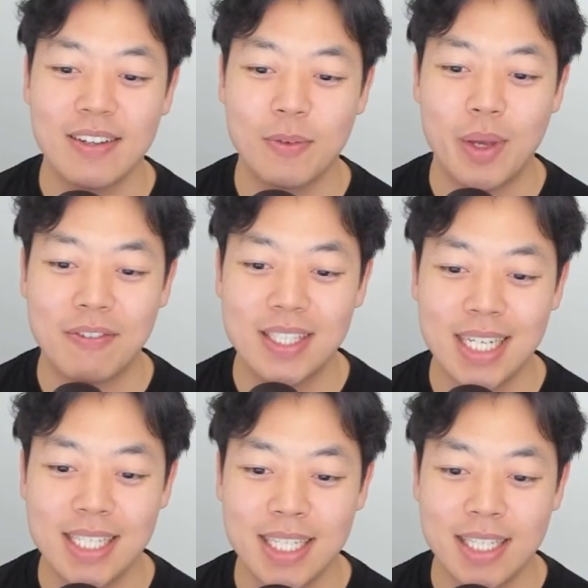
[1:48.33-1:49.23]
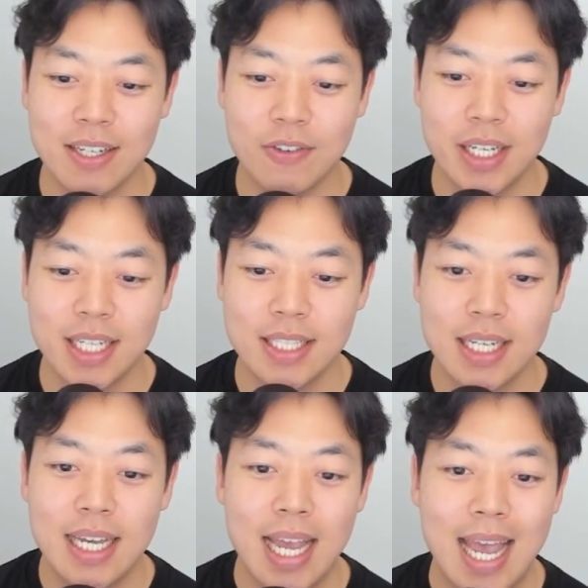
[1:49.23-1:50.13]
We have 60 degrees,
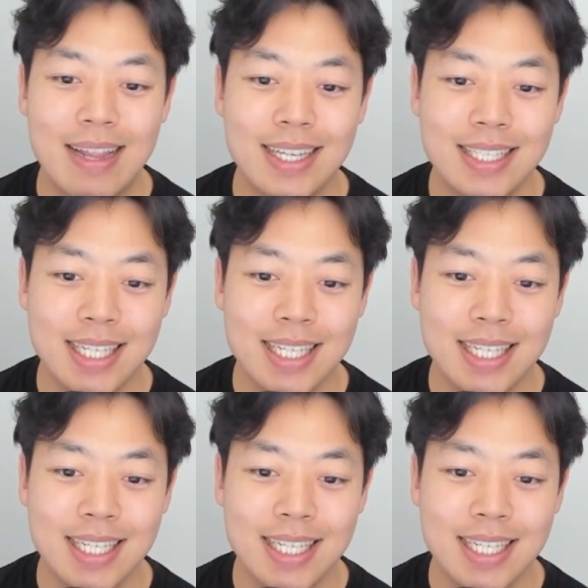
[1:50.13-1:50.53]
and this